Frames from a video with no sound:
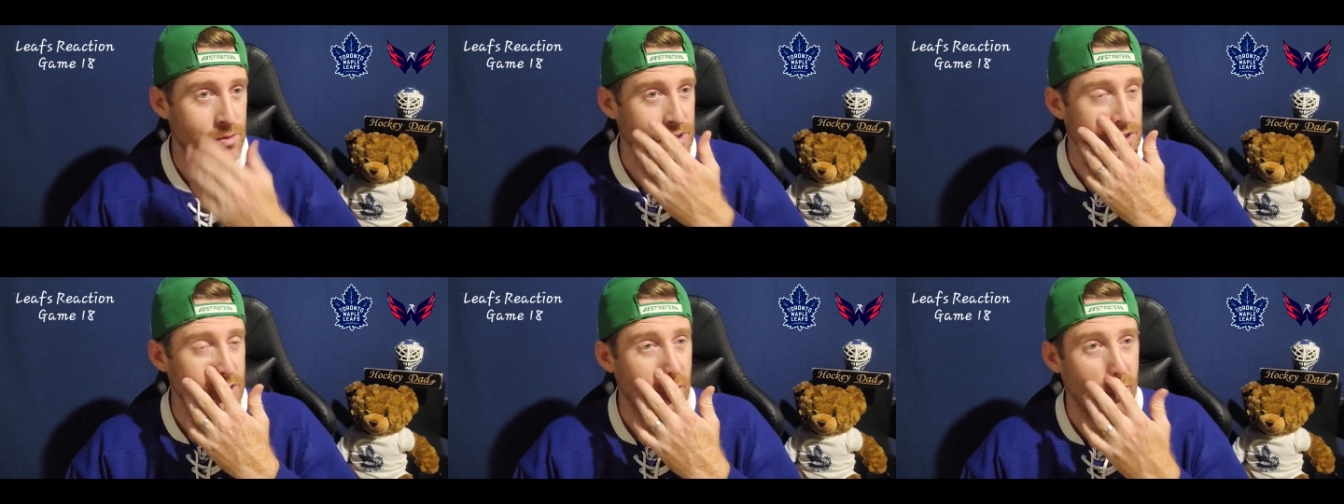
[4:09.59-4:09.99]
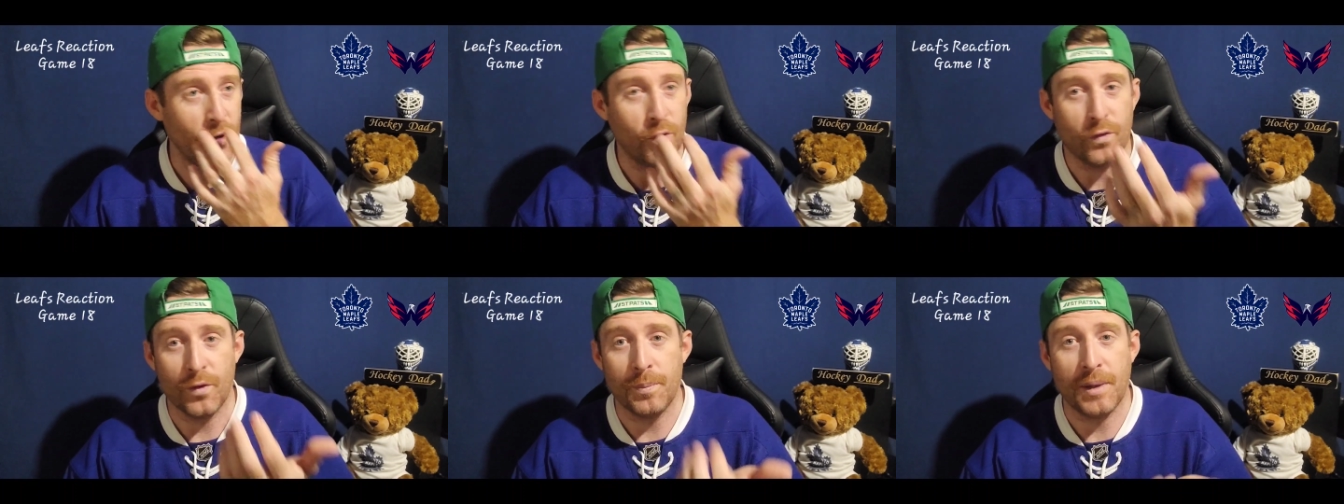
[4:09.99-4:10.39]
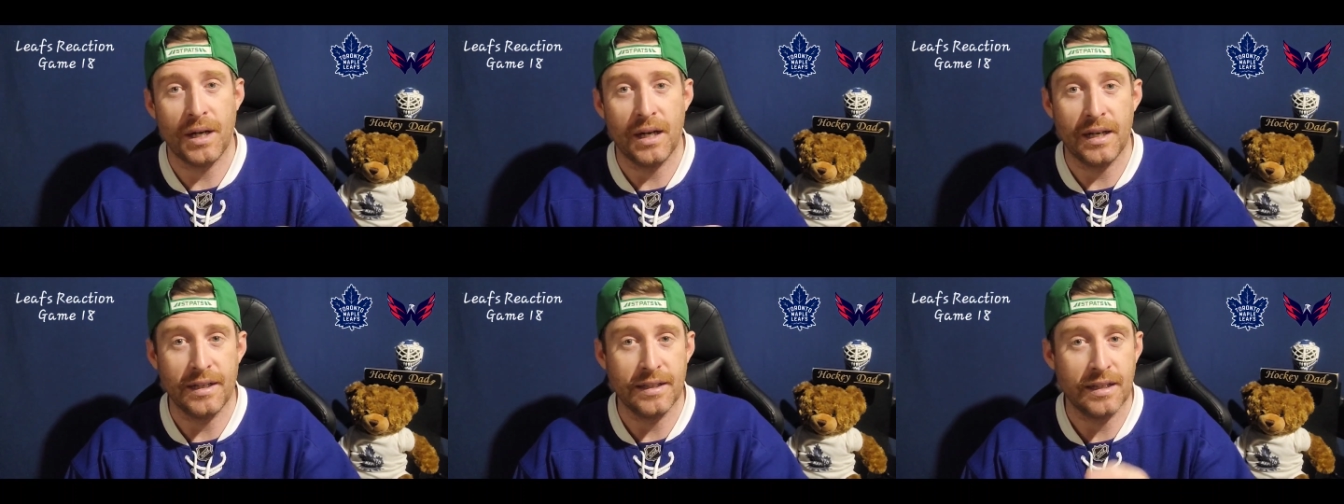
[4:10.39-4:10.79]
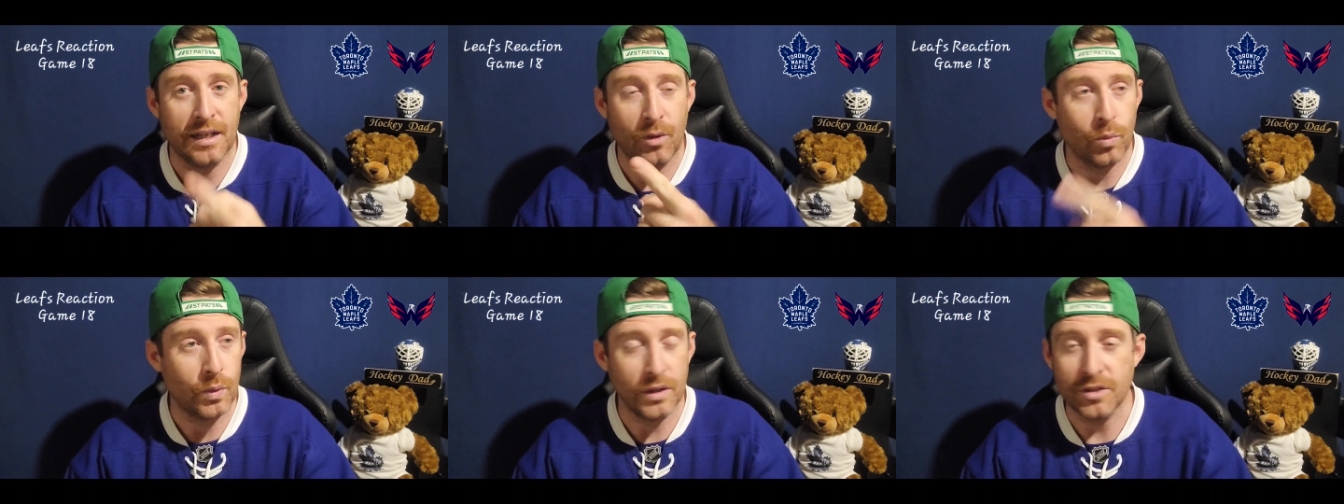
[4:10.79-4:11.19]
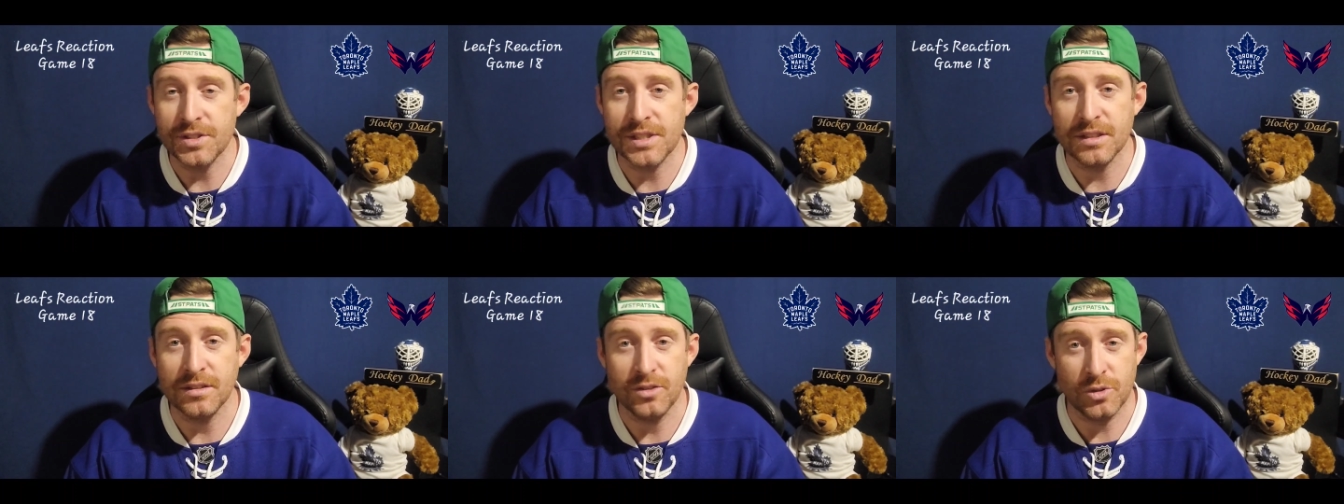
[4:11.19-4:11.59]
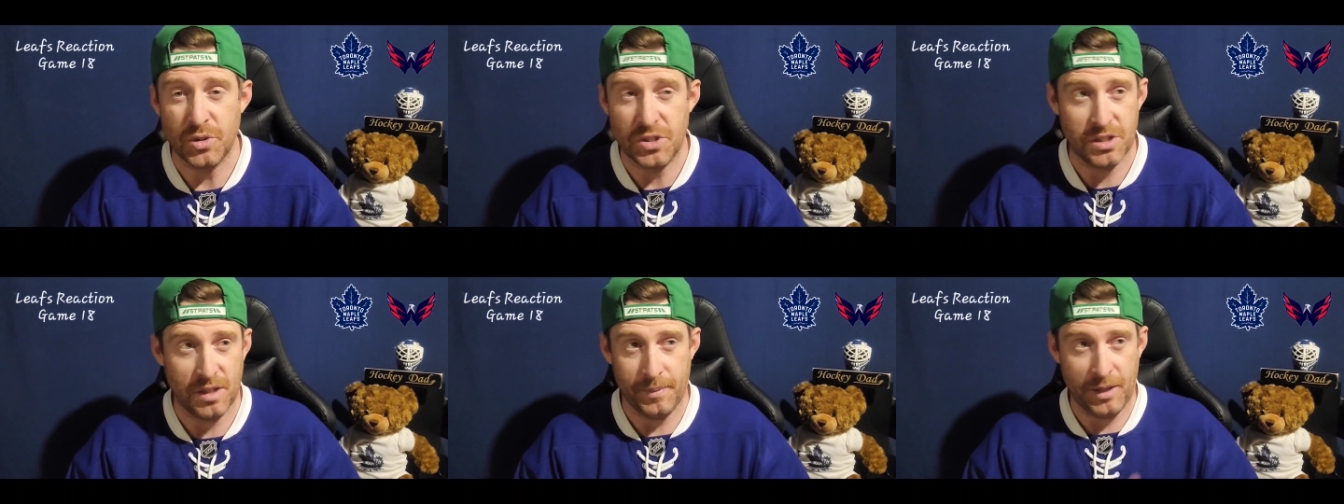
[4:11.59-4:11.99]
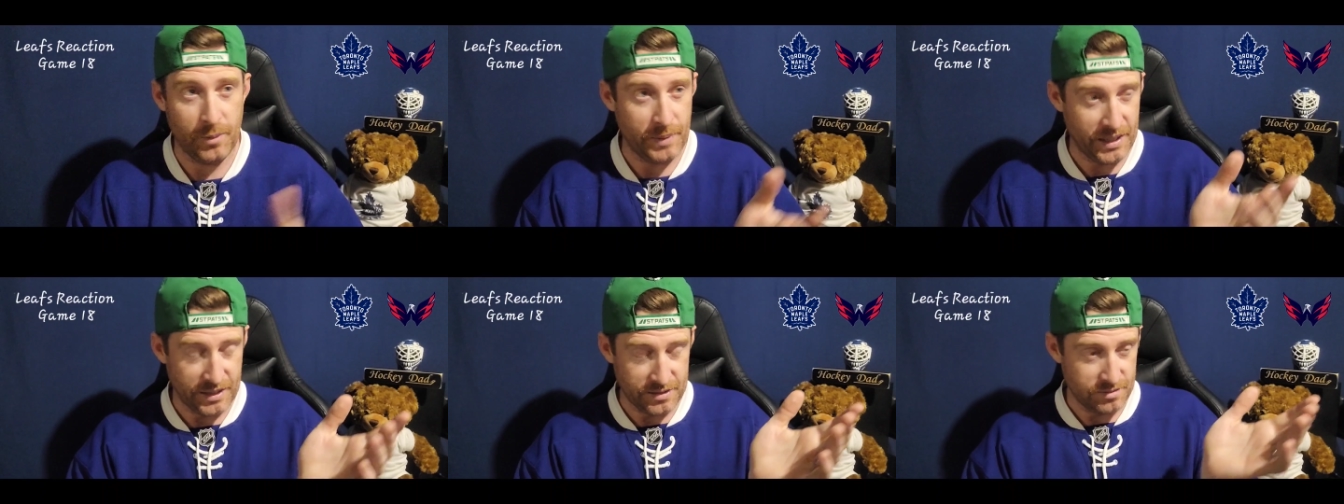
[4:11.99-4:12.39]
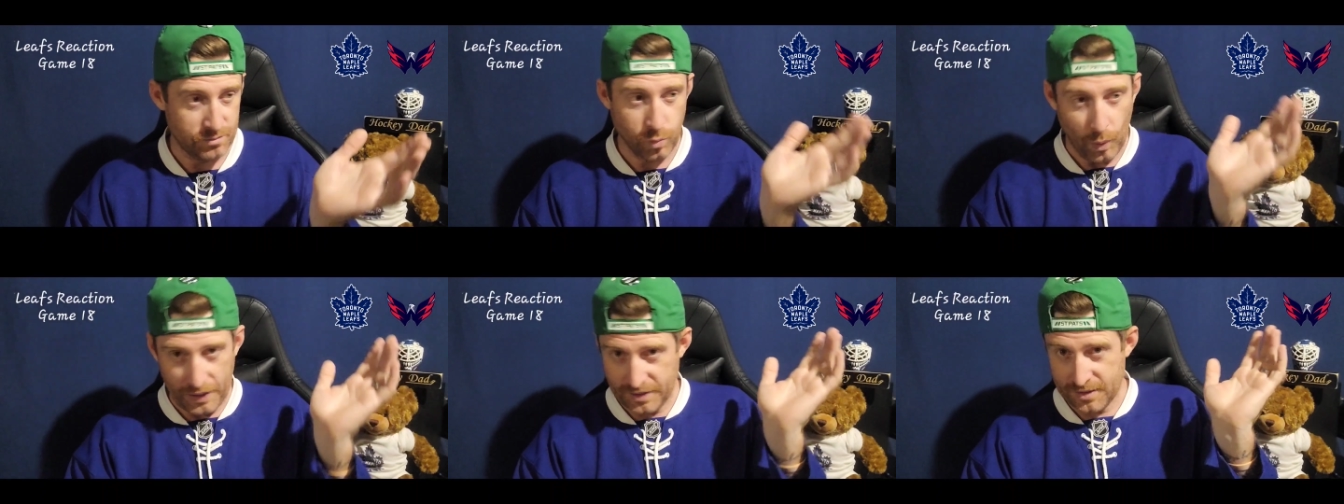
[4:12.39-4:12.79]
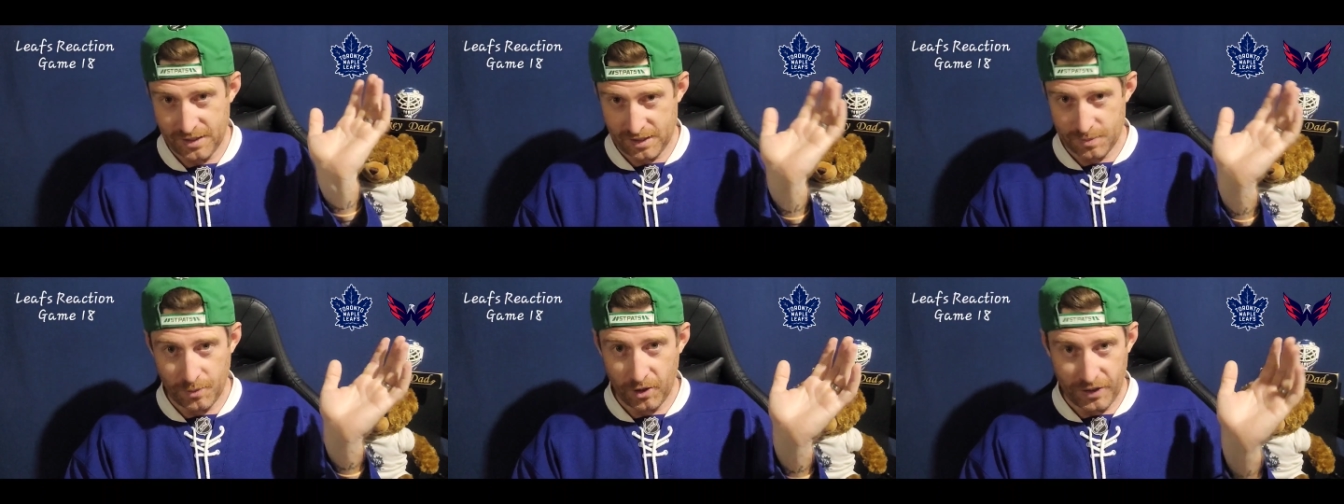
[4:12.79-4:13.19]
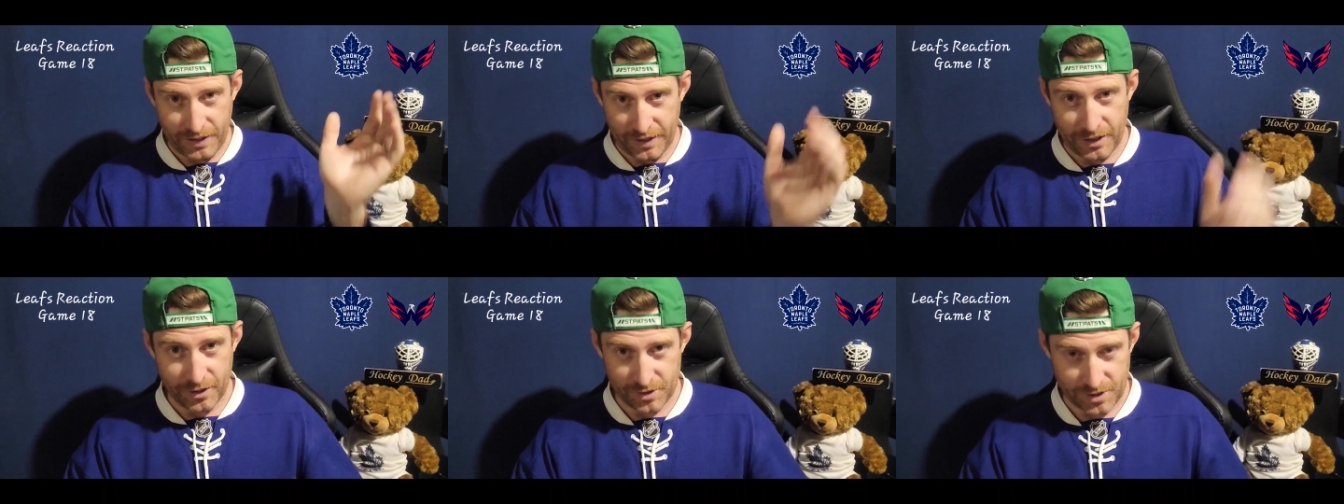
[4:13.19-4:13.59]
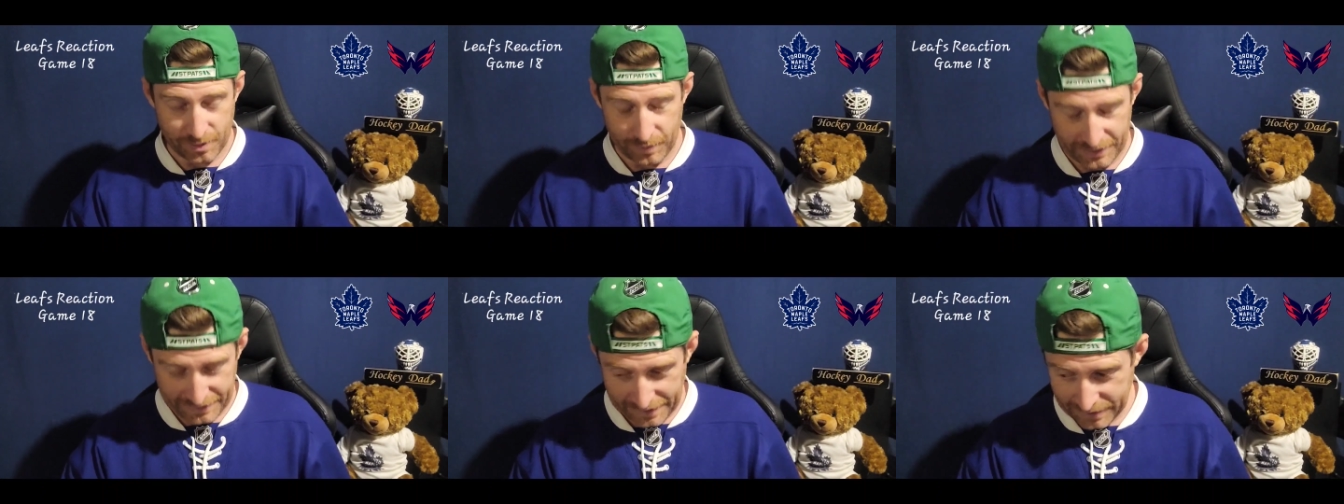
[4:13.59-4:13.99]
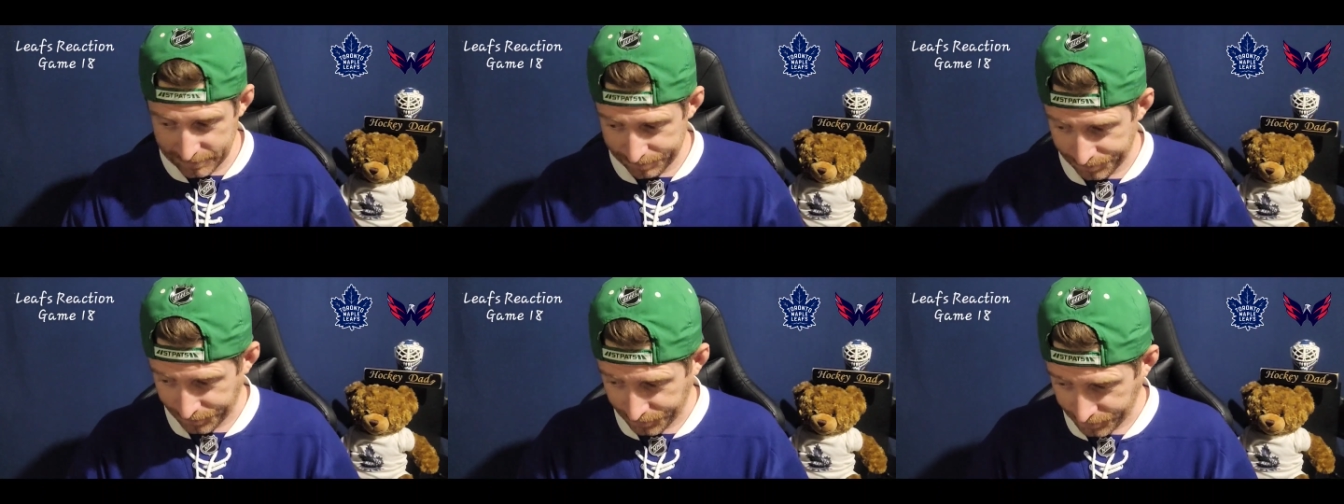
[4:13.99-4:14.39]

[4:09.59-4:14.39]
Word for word: There was a turnover by uh, Wilson, who's somehow making what six million a year or something like that.